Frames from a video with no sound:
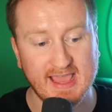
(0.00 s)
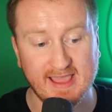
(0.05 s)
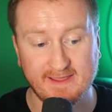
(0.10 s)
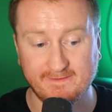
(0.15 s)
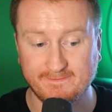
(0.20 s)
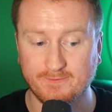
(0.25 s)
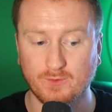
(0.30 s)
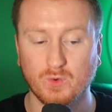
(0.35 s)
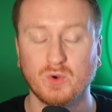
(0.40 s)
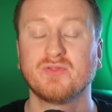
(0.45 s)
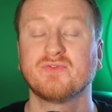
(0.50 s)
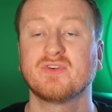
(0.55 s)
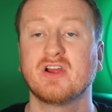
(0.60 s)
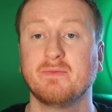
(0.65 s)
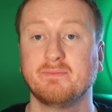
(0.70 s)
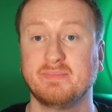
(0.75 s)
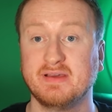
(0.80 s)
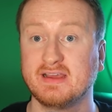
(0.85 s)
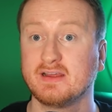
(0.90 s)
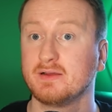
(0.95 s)
a fourth
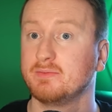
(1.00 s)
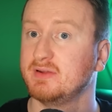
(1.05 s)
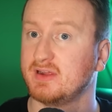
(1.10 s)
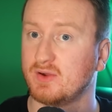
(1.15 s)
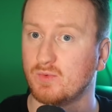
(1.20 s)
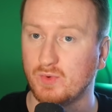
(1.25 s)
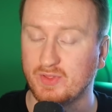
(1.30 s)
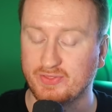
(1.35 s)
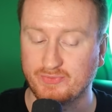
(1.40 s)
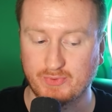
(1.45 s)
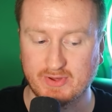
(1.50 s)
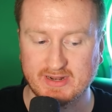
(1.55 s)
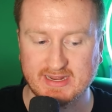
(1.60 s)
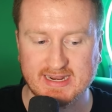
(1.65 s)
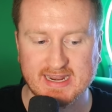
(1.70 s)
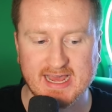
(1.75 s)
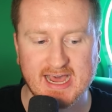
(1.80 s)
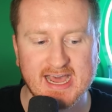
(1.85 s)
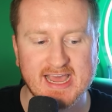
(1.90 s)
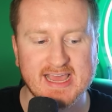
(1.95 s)
round pick, pick
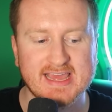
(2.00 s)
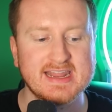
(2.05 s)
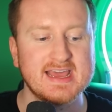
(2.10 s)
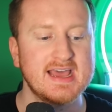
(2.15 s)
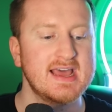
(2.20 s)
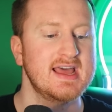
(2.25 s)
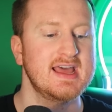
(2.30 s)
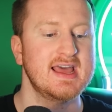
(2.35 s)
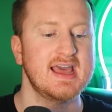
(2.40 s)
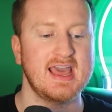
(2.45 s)
129,